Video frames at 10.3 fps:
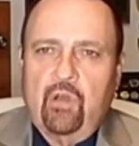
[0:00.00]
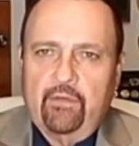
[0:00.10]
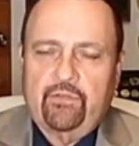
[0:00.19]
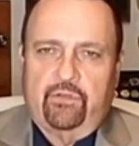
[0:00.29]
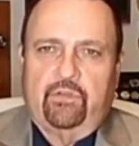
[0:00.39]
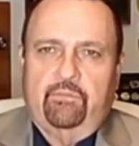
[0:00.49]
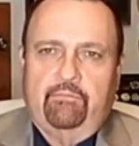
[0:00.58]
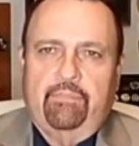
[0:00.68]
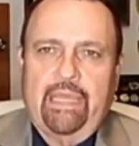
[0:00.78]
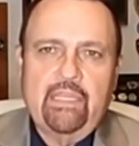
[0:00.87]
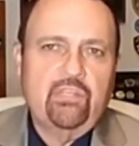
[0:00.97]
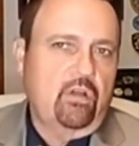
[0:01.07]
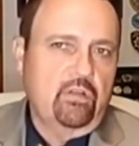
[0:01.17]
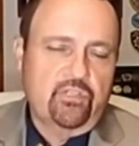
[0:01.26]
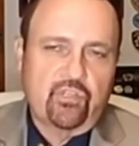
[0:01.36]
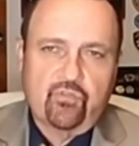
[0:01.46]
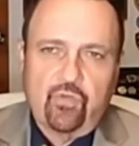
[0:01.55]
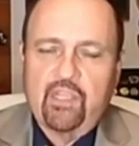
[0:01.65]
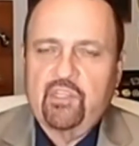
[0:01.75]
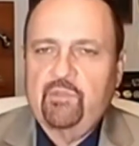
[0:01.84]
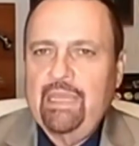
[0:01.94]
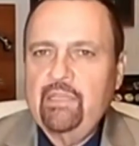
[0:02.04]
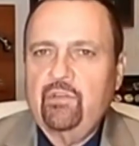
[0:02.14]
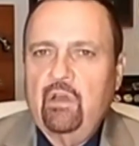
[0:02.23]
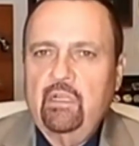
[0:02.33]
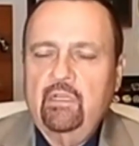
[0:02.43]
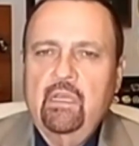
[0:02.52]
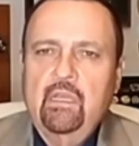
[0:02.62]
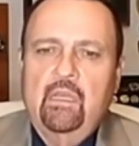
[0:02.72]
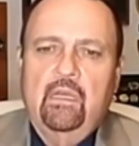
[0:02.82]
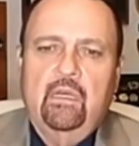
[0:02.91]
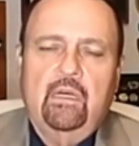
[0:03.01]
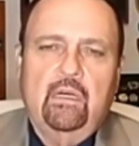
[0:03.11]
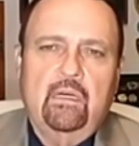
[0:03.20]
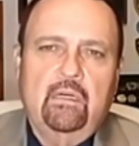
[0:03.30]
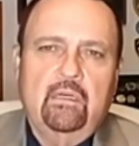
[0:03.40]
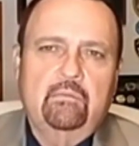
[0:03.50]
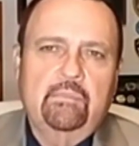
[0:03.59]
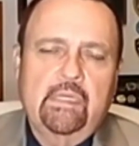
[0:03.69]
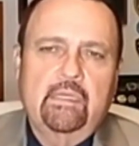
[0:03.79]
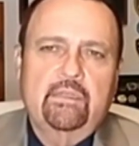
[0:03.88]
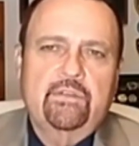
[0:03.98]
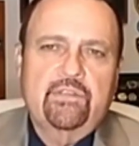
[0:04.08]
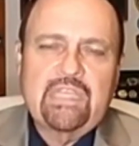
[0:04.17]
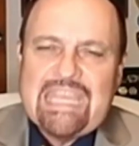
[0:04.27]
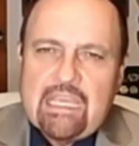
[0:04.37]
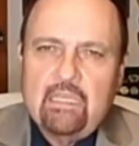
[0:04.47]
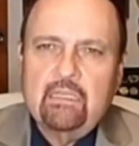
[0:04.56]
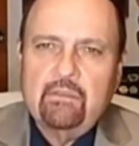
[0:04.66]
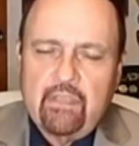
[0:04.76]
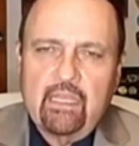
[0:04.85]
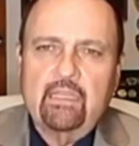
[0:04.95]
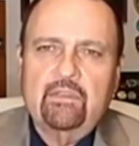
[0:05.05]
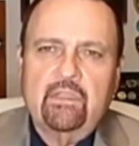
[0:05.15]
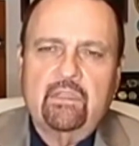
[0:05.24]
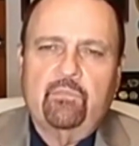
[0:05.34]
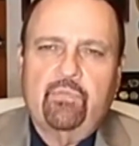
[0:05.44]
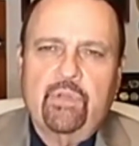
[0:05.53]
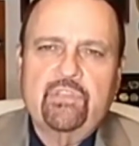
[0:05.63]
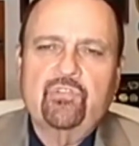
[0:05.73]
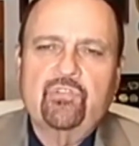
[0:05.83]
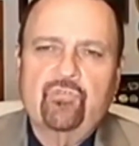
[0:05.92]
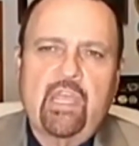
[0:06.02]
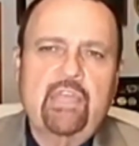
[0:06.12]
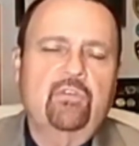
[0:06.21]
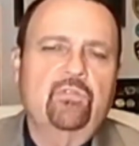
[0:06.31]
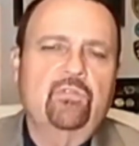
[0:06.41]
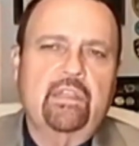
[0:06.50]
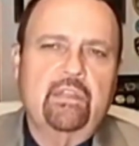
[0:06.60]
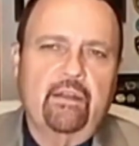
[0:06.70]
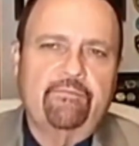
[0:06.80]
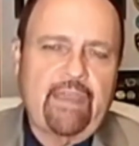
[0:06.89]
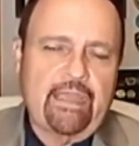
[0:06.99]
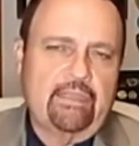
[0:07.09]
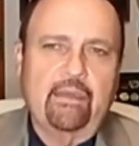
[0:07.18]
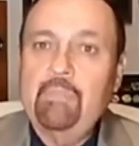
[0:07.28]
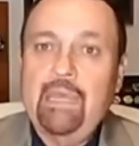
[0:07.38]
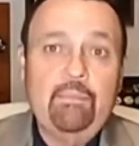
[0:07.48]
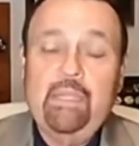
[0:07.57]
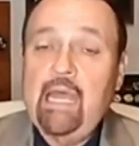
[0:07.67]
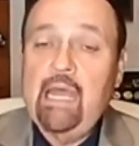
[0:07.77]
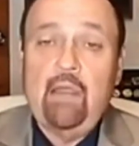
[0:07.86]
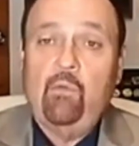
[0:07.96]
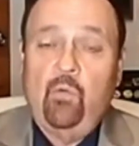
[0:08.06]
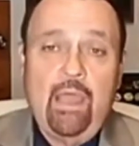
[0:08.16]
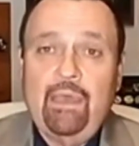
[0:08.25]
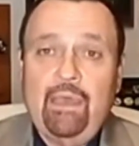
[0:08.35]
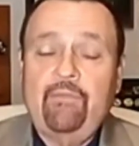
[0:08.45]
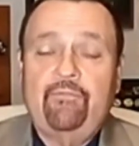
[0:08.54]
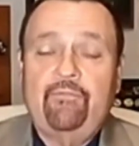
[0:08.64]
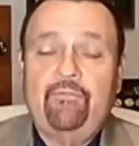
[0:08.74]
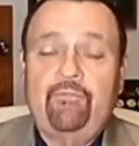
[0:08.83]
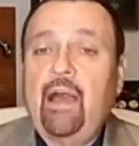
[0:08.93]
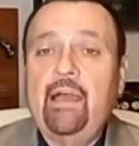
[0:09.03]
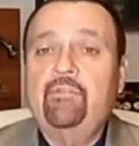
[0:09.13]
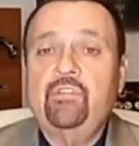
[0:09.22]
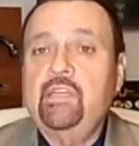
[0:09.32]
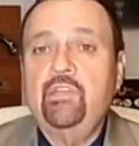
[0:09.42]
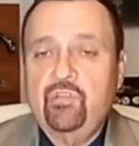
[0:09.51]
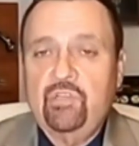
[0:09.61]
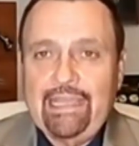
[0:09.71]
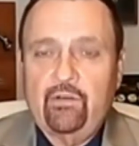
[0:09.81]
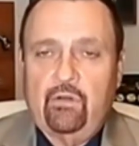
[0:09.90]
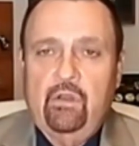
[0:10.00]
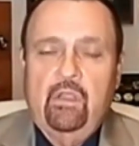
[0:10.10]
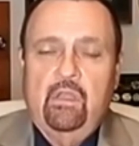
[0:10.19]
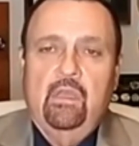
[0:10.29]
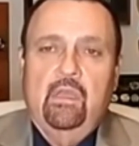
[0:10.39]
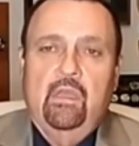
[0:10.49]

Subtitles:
officers, based on stress, based on seeing things in the prisons or jails that affect them, maybe not right away, maybe 5 or 10 years later.